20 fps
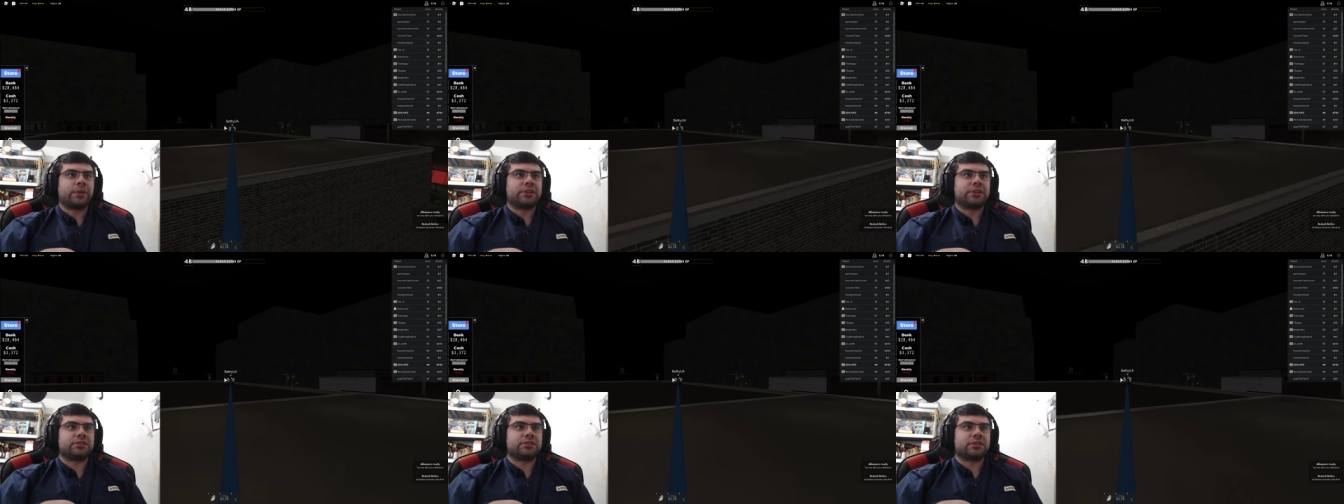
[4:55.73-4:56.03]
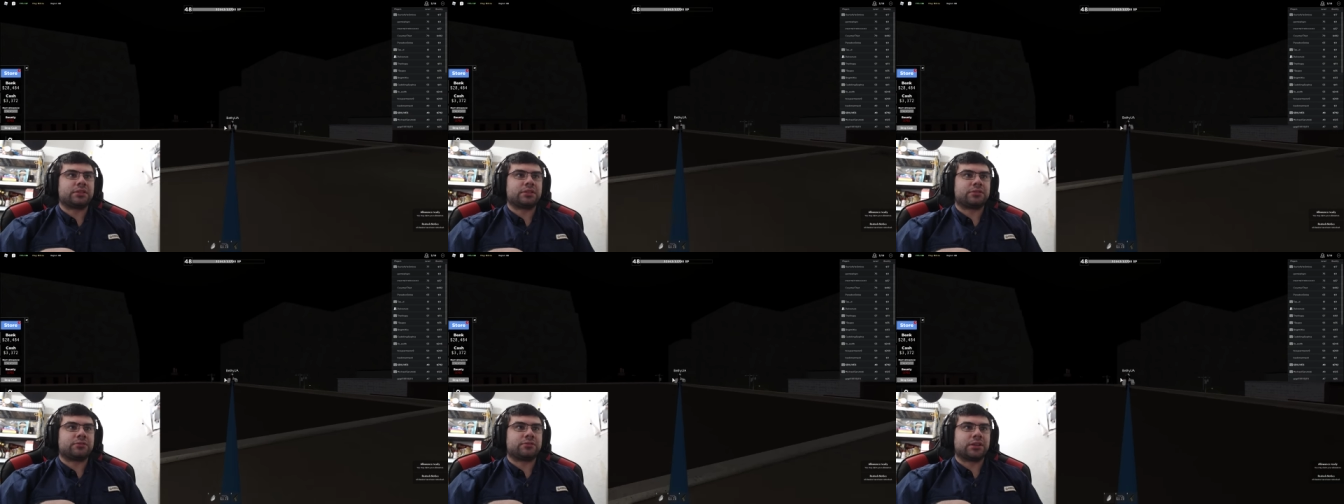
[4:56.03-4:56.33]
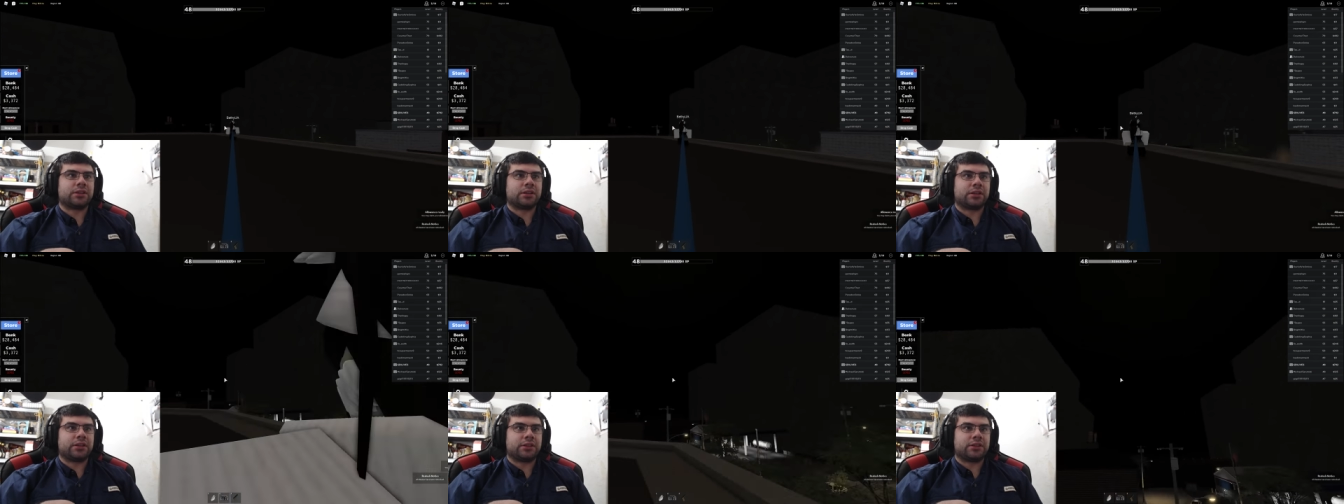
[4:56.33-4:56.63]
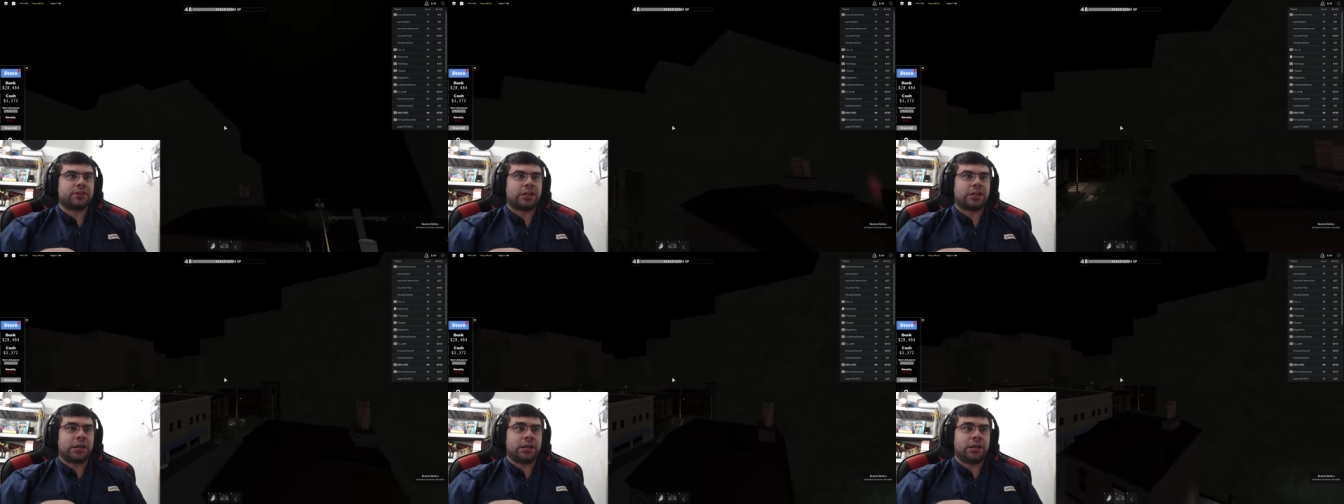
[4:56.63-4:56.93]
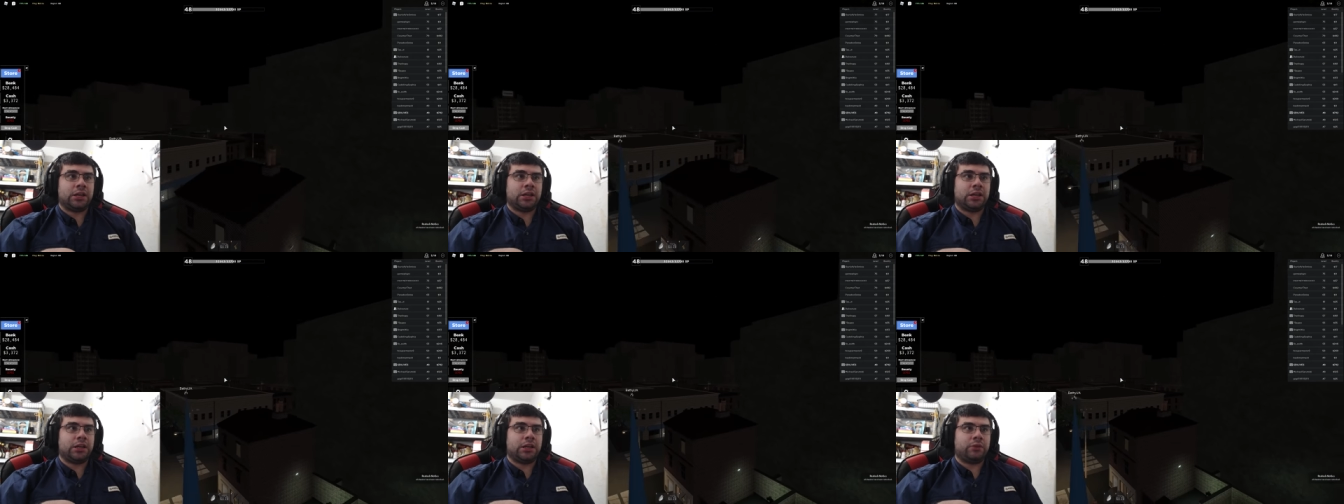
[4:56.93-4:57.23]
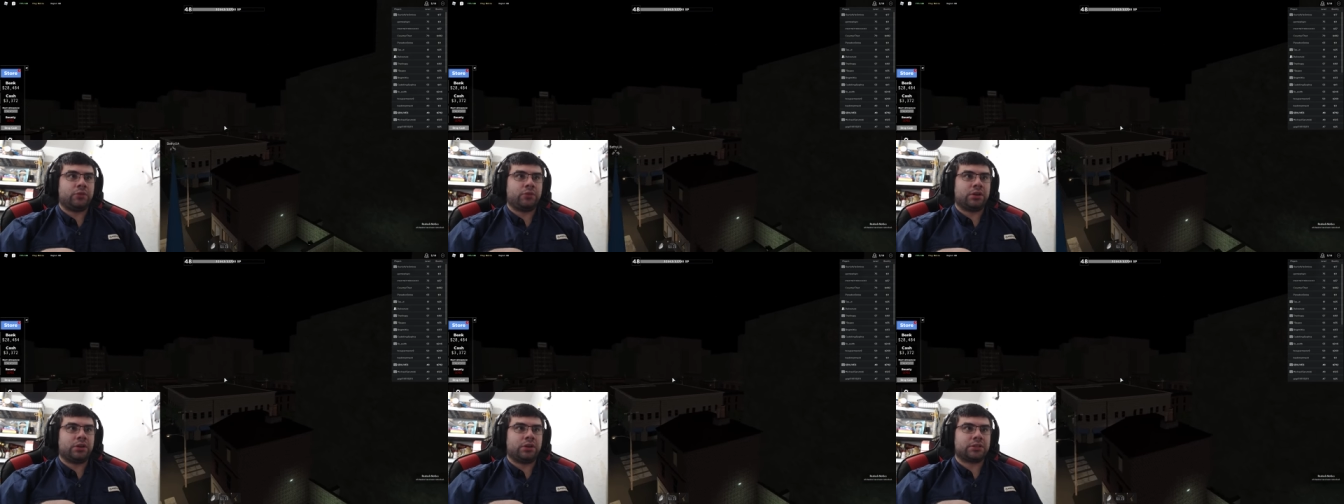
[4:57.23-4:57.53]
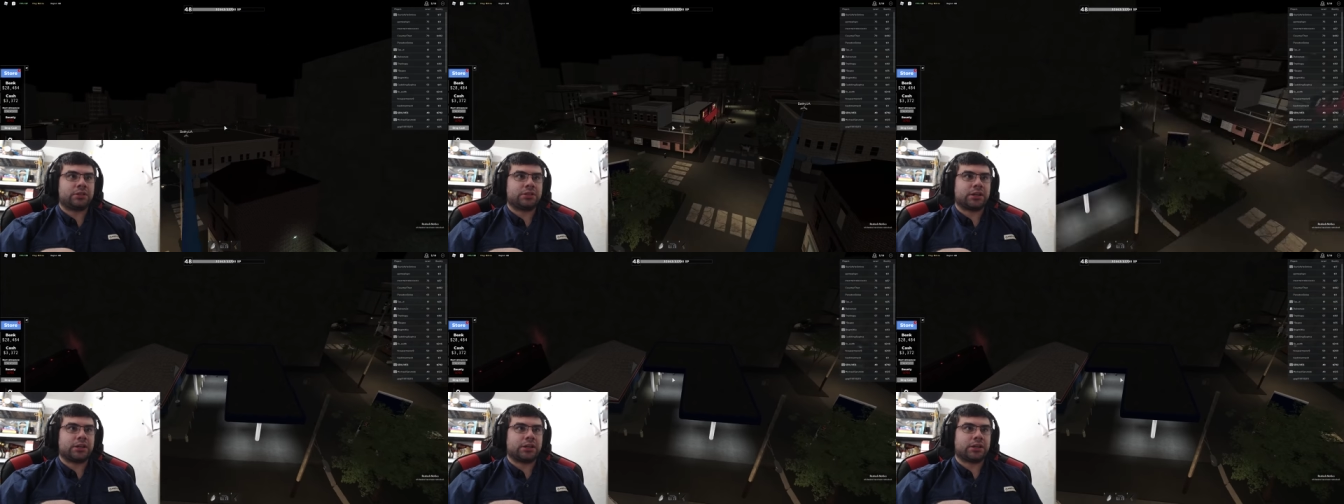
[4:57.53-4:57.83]
Sense right? Like yeah. they wouldn't
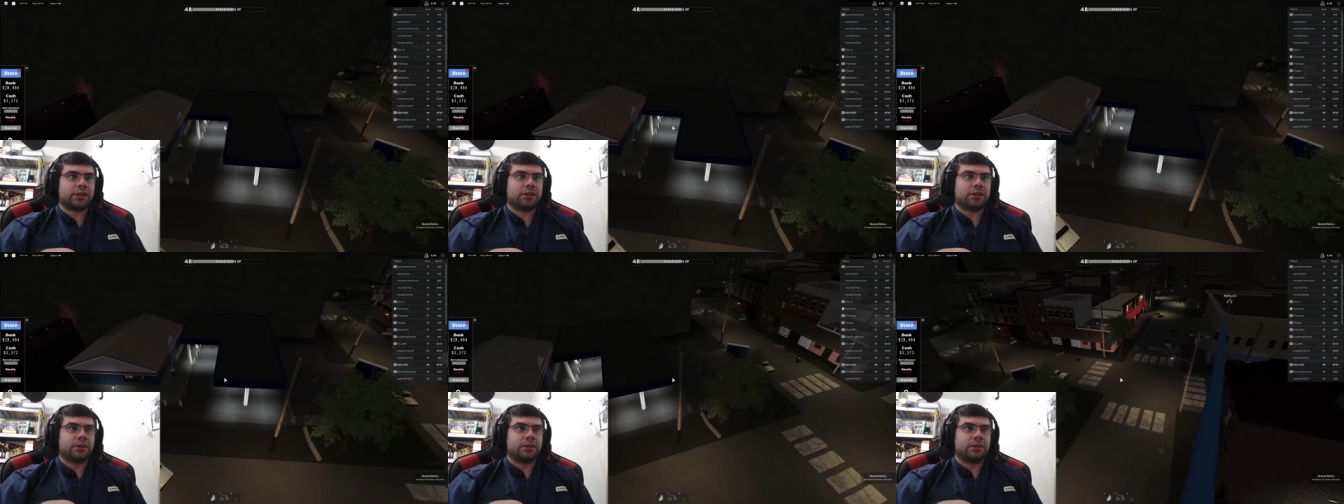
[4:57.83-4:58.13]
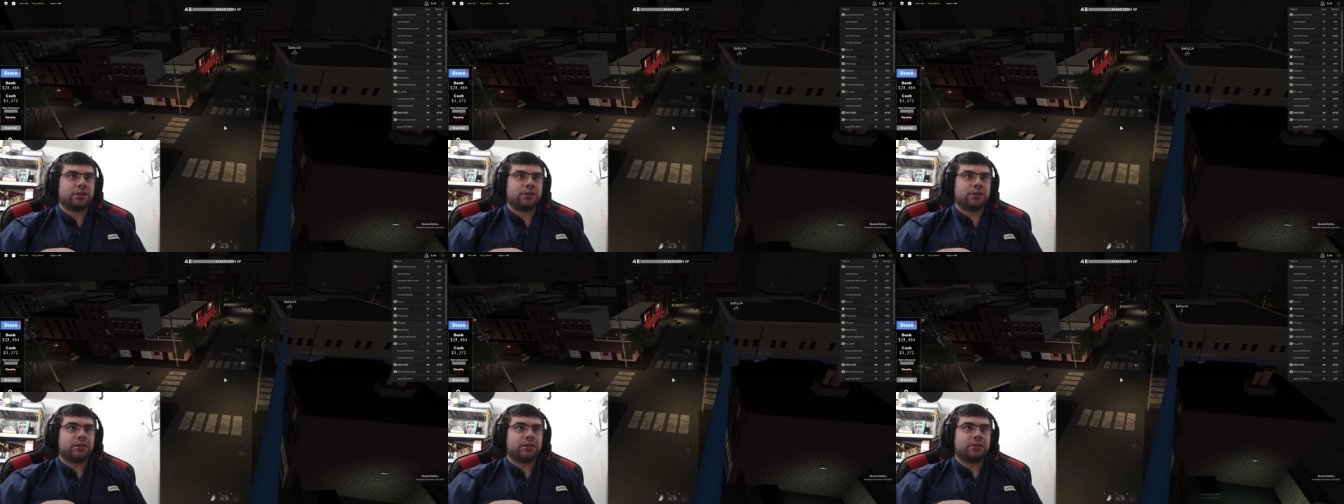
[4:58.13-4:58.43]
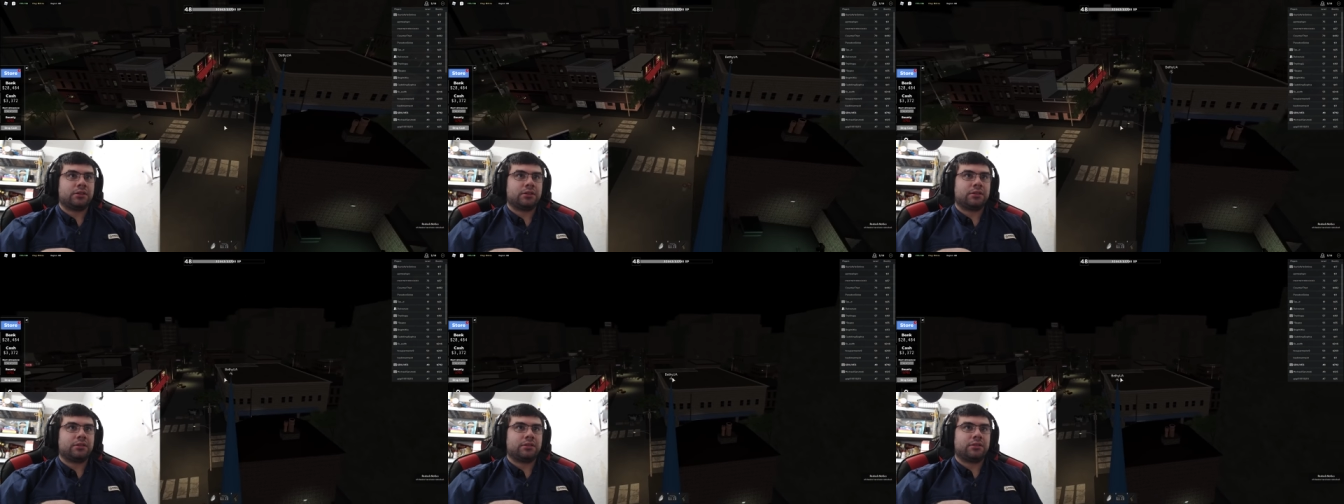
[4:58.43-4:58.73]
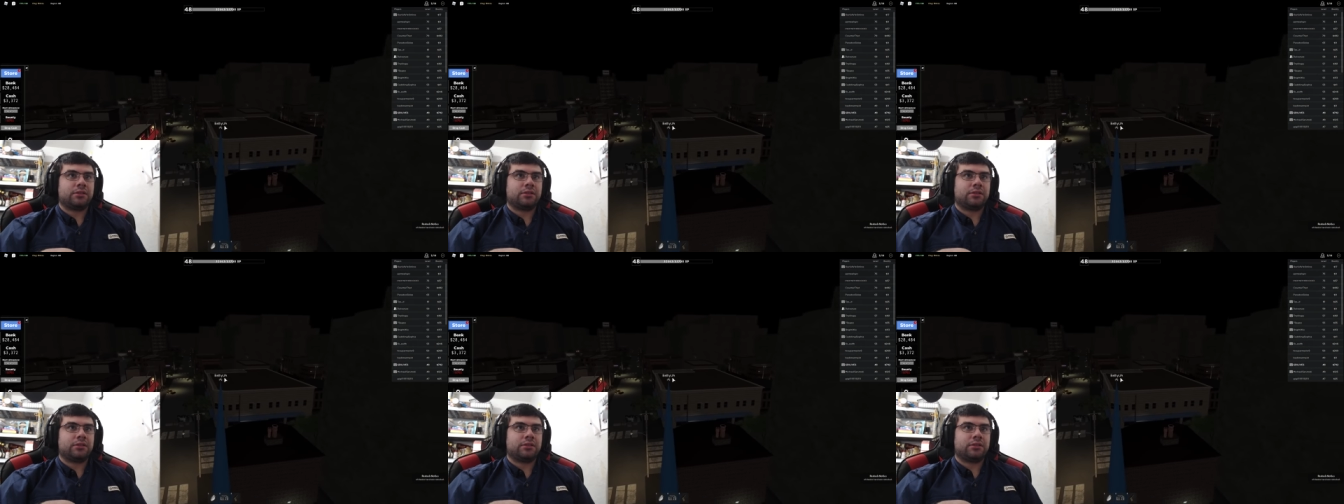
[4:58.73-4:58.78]
attack. Oh, I just